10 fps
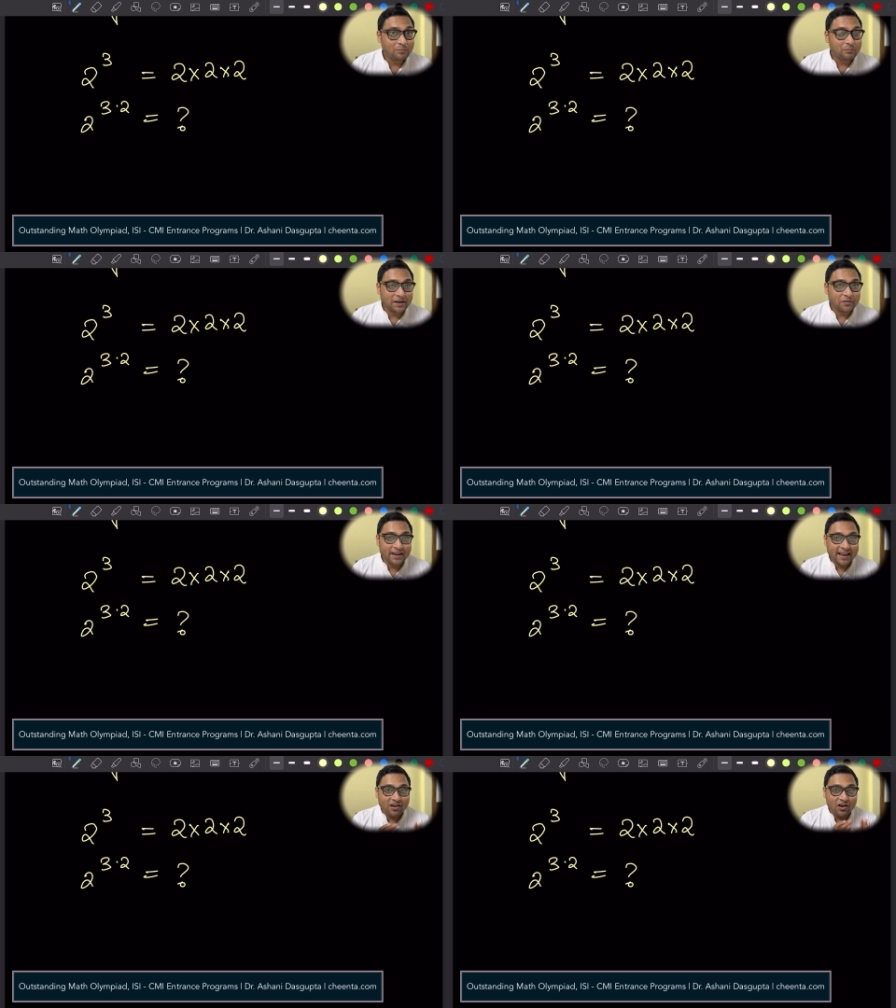But you
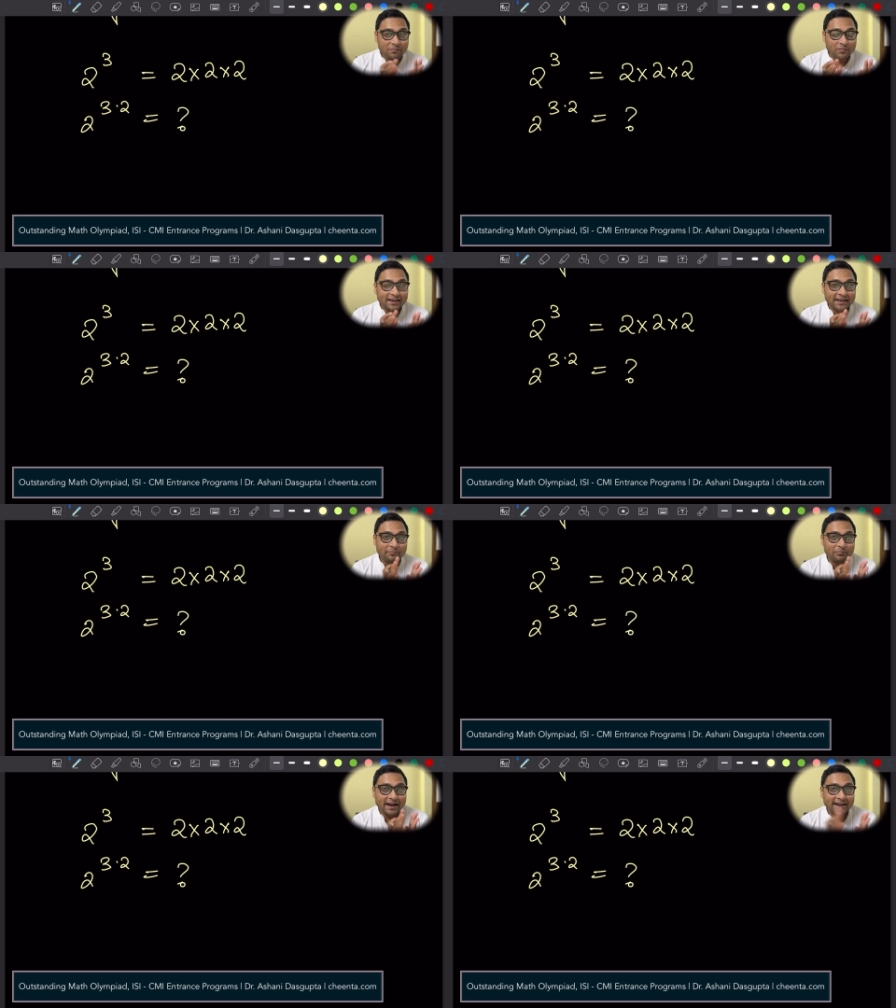cannot
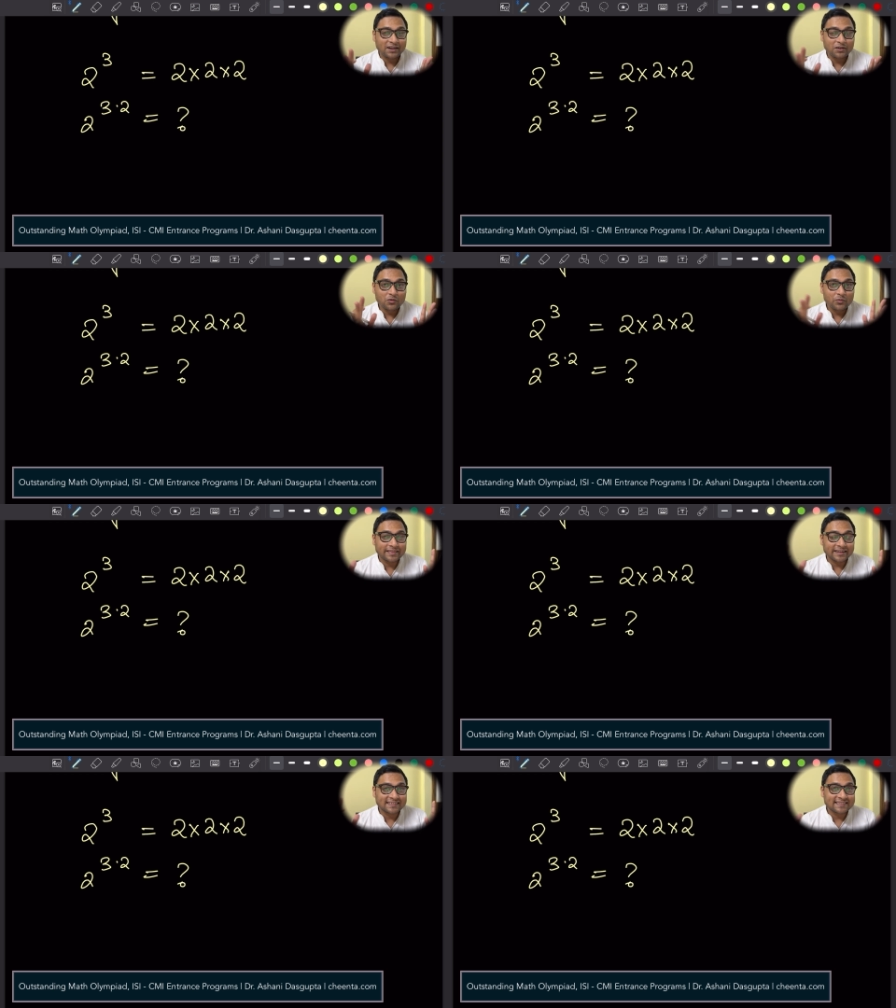multiply 2
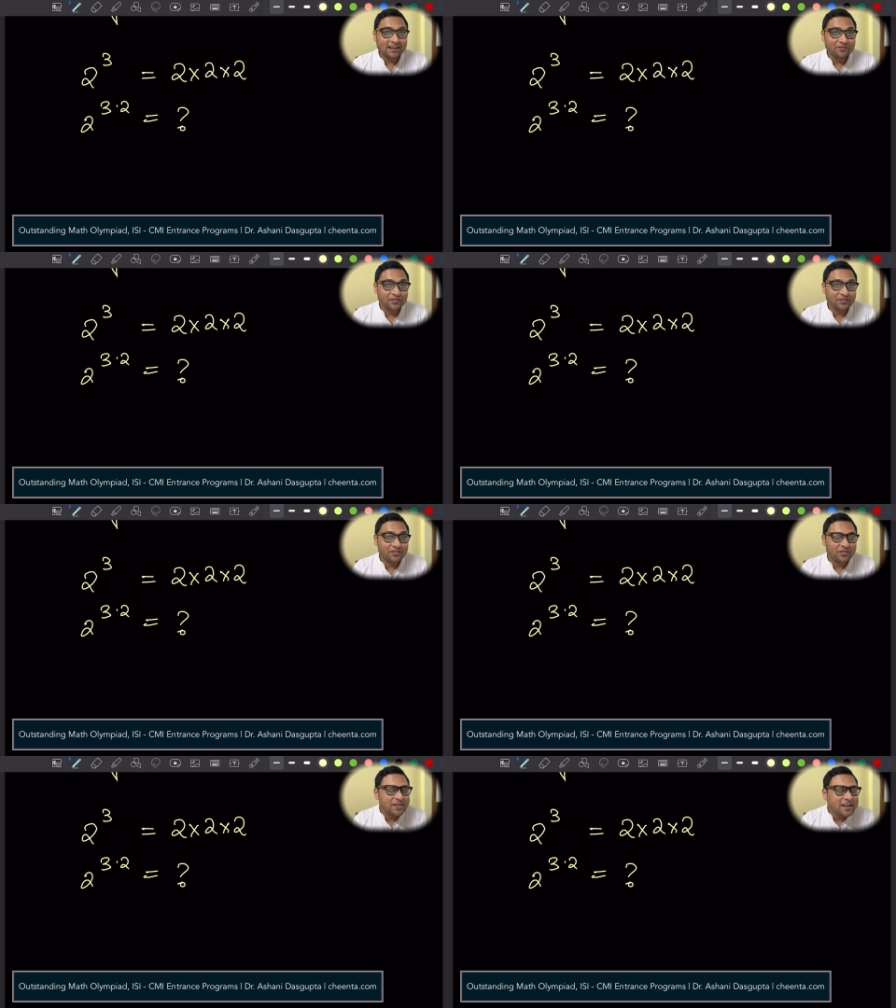with itself
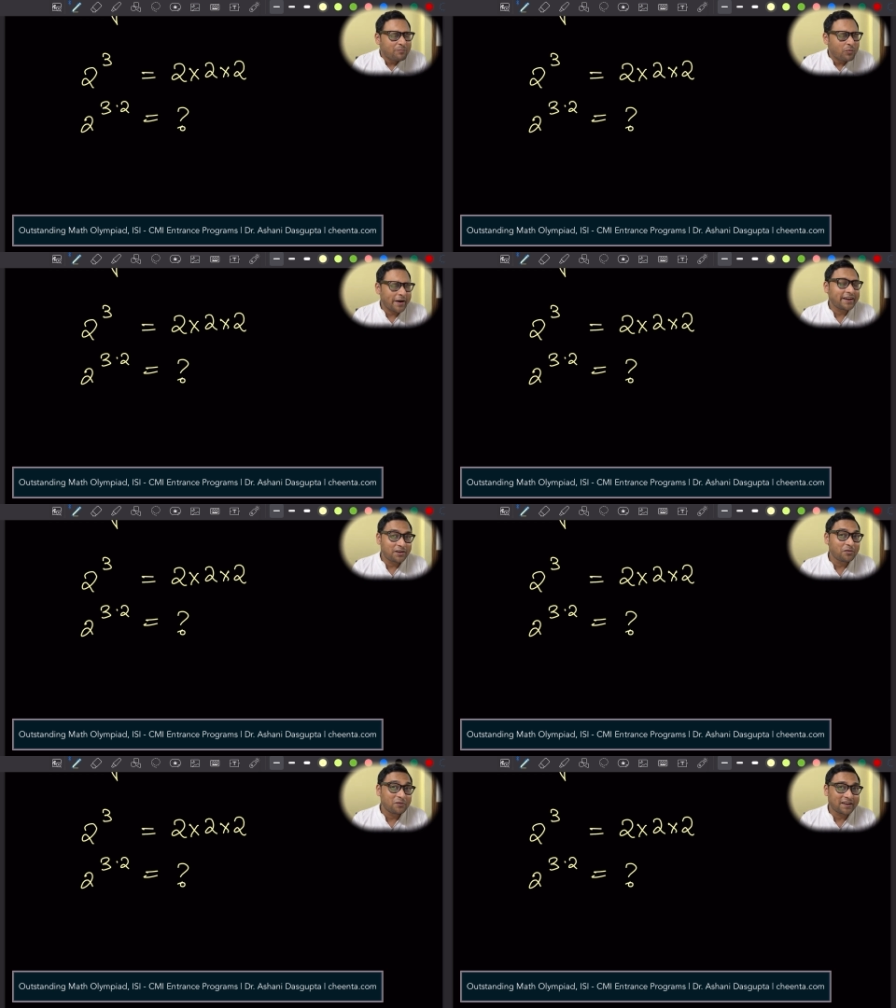
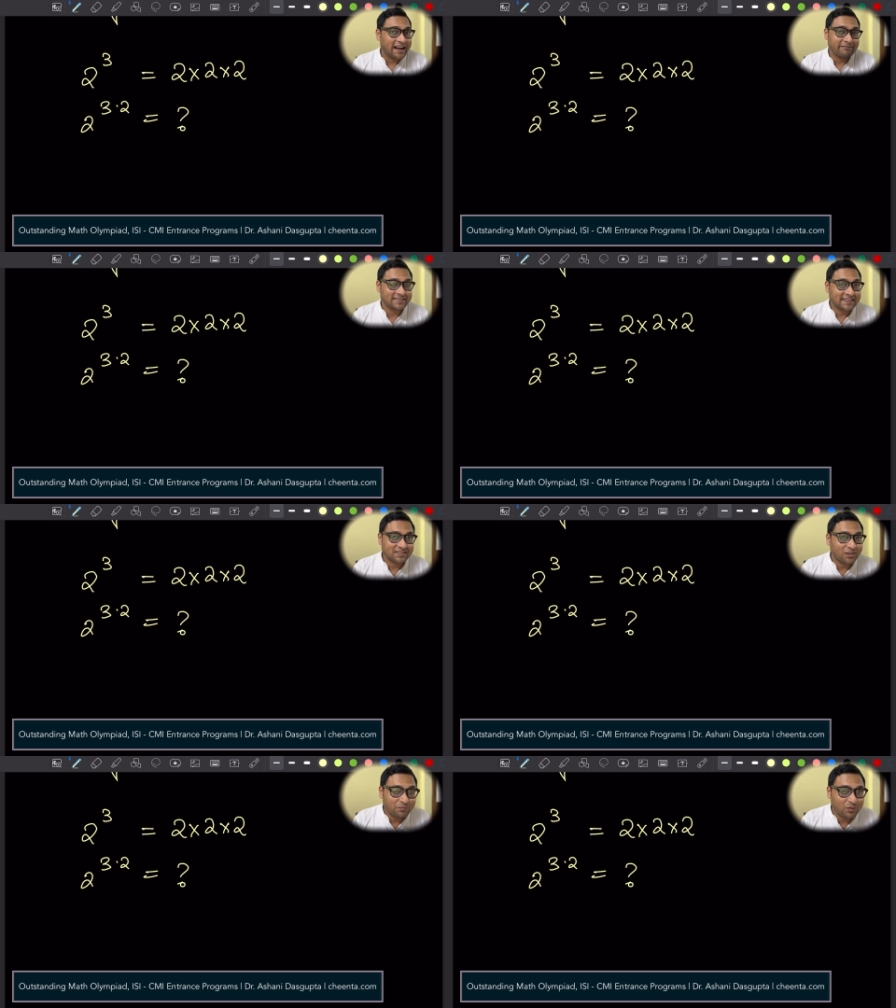3.2 times.
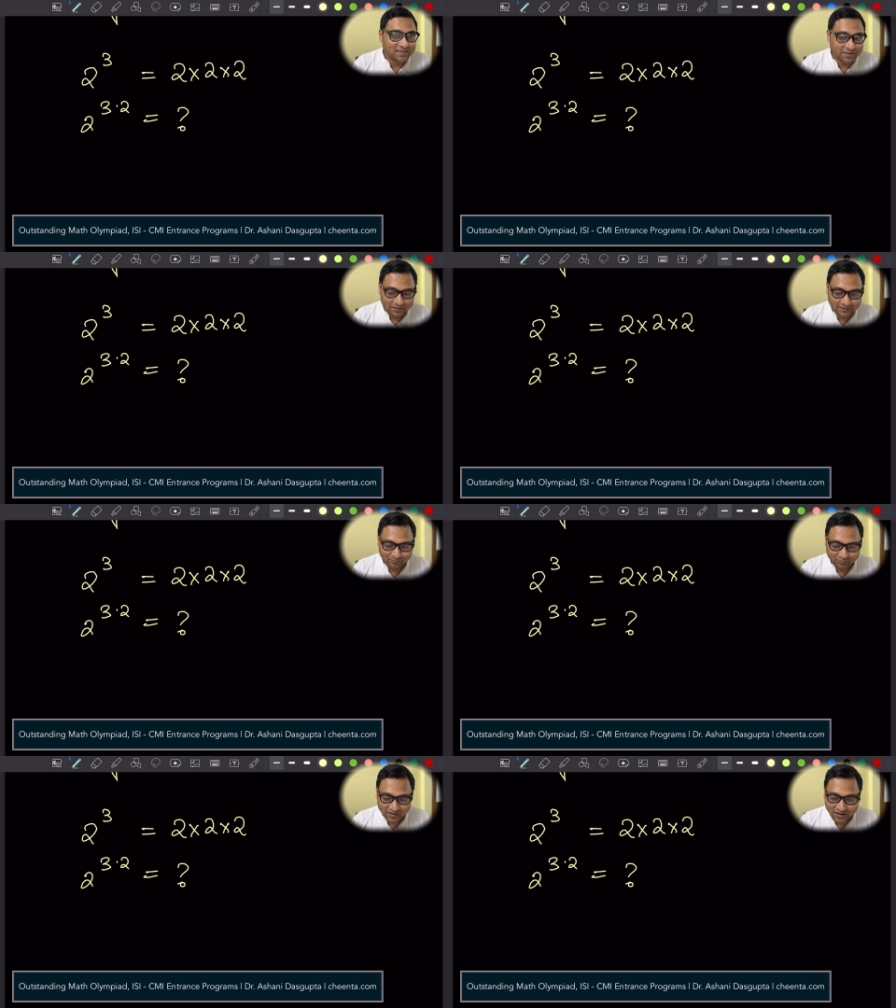That's not possible.
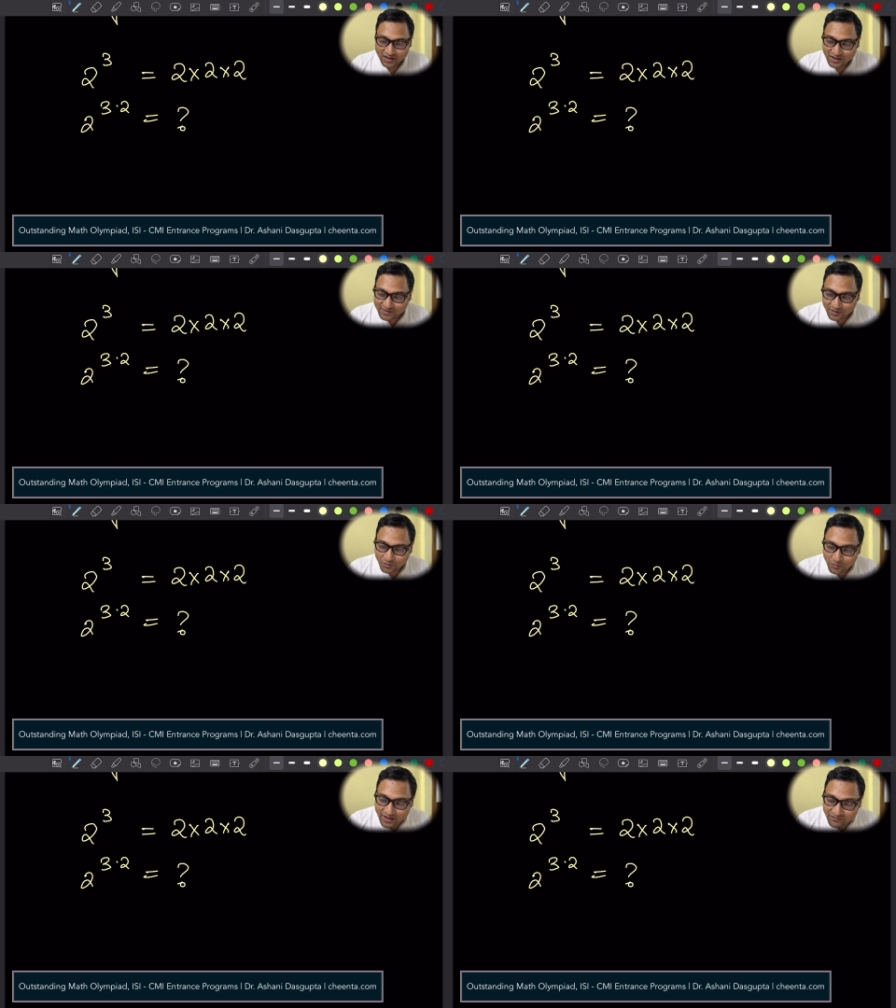So
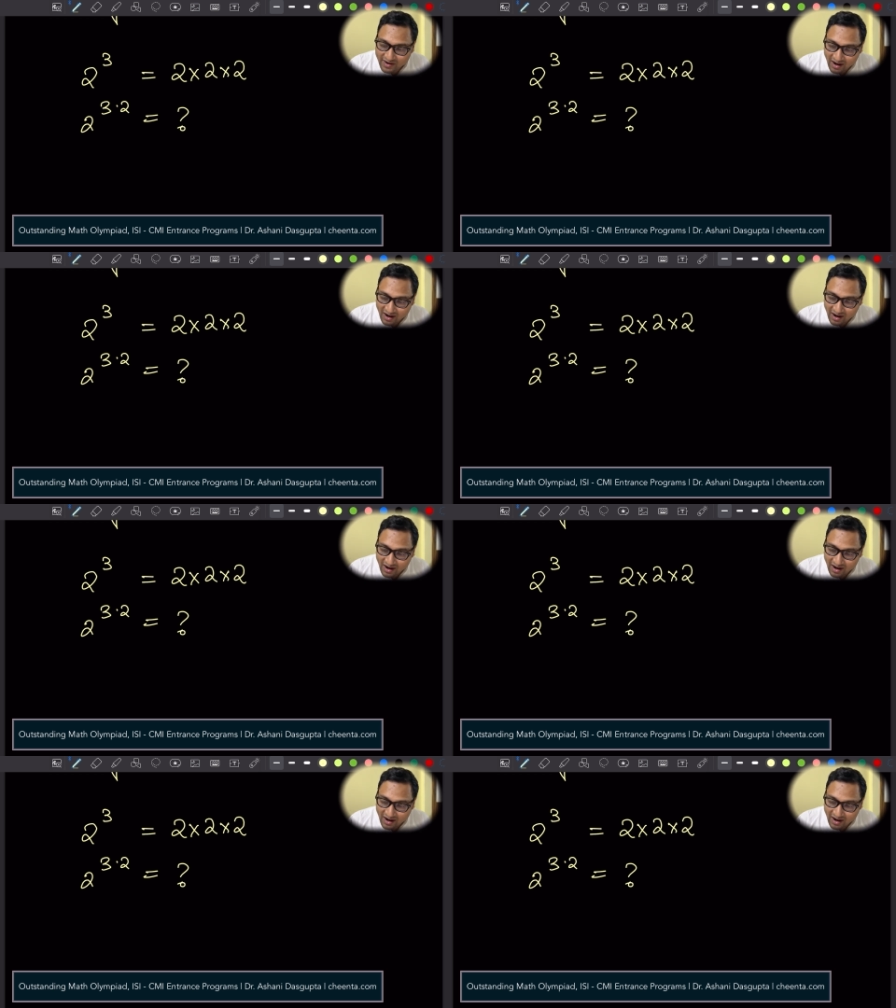to even